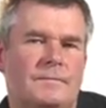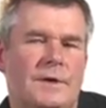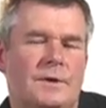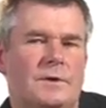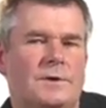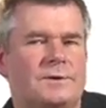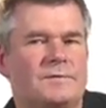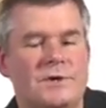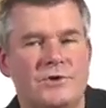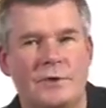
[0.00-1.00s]
because
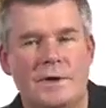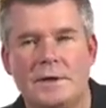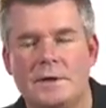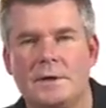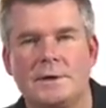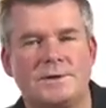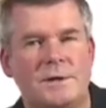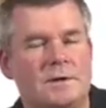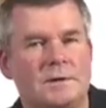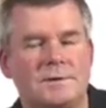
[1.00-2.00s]
of injury,
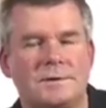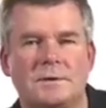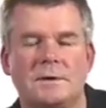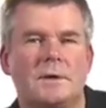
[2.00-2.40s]
sickness,